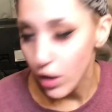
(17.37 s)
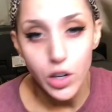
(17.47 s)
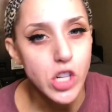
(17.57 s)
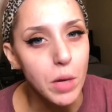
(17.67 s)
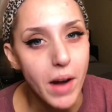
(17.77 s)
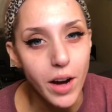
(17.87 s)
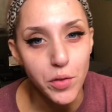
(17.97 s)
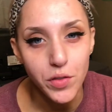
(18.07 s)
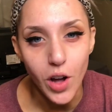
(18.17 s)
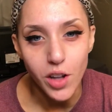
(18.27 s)
talking about how
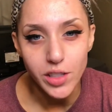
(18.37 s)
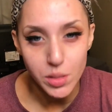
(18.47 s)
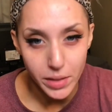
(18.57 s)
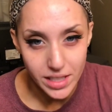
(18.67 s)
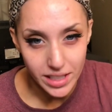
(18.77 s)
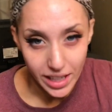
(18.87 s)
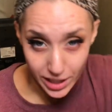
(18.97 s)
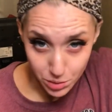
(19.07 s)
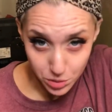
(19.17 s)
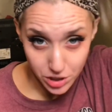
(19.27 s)
flawless my skin
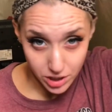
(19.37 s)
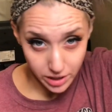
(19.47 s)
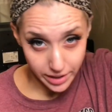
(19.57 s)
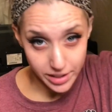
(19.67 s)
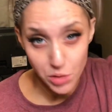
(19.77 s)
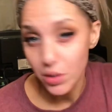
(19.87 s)
is, which is hilarious